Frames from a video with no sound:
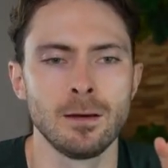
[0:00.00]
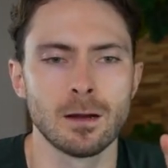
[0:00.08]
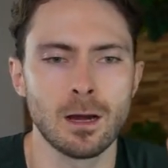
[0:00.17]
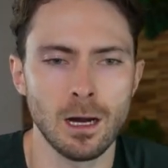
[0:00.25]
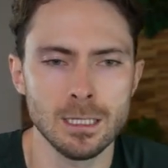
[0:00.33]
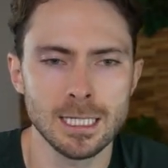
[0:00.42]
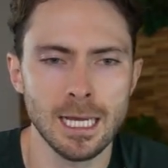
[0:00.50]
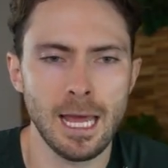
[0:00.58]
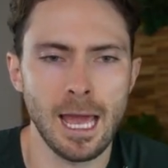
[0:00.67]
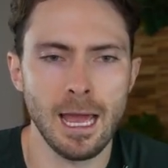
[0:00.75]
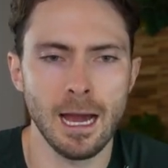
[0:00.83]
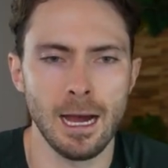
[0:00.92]

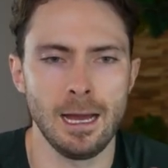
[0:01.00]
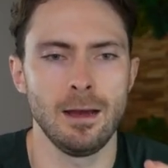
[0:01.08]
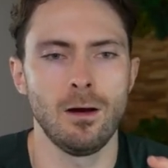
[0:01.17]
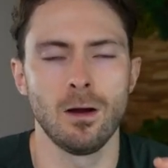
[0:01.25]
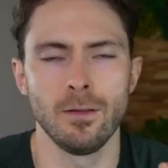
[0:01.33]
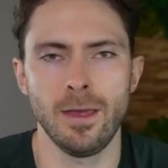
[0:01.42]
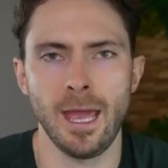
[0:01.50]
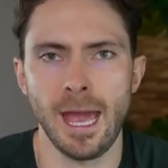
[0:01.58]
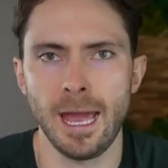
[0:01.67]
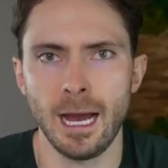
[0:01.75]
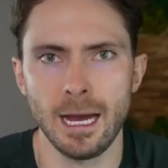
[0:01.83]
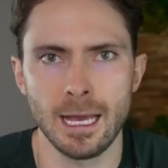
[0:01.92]
Content AI are the
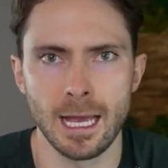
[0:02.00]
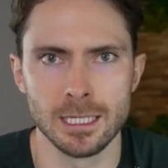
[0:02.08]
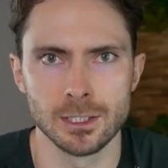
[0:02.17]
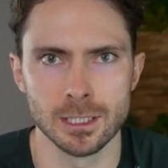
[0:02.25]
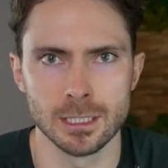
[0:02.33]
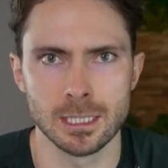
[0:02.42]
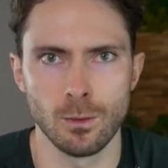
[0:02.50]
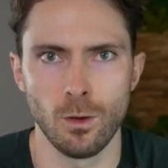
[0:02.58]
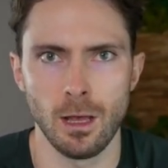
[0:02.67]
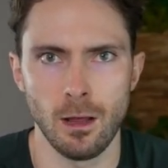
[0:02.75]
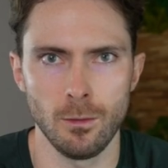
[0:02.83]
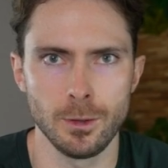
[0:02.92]
AI agents that
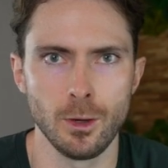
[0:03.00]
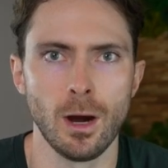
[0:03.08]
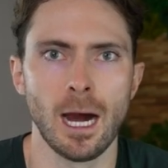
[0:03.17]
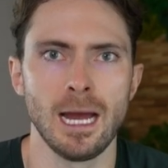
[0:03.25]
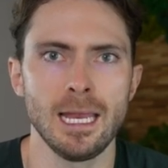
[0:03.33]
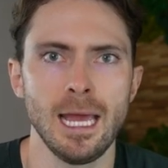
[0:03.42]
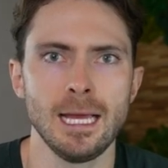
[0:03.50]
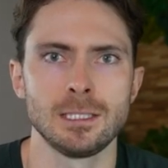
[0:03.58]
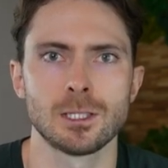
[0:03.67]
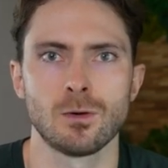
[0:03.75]
will help you ideate,